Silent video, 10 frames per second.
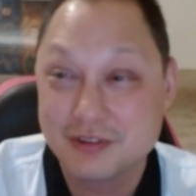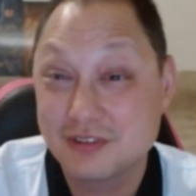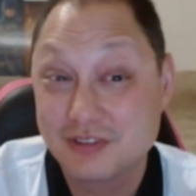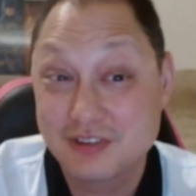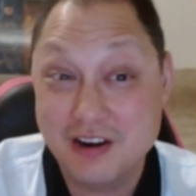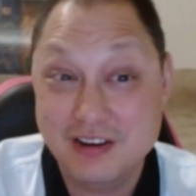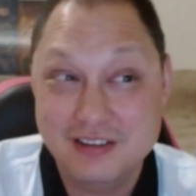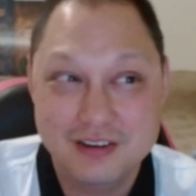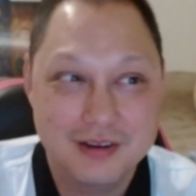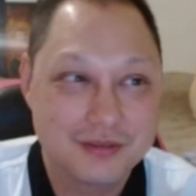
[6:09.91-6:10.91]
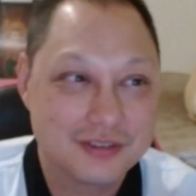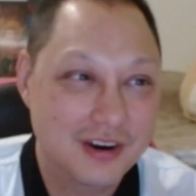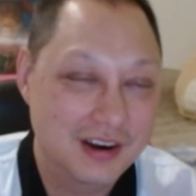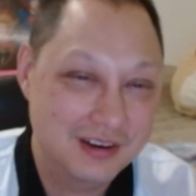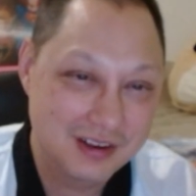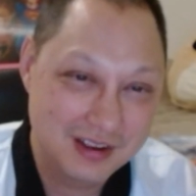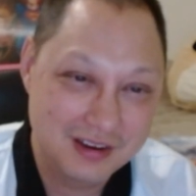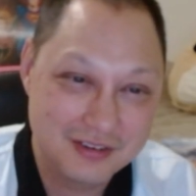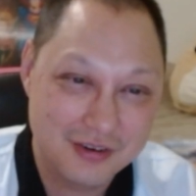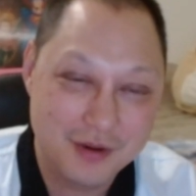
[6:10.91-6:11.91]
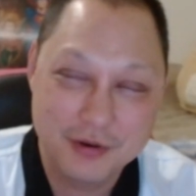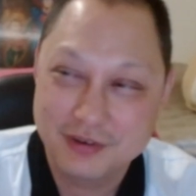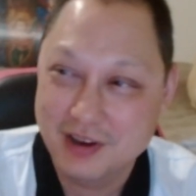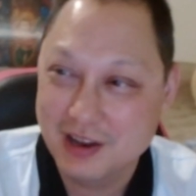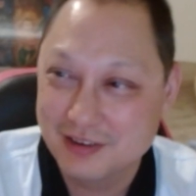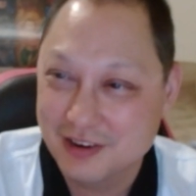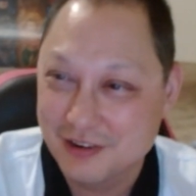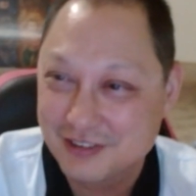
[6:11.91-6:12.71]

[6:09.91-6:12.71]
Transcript: Jerry Siegel, I'm sorry, Jerome was not Joe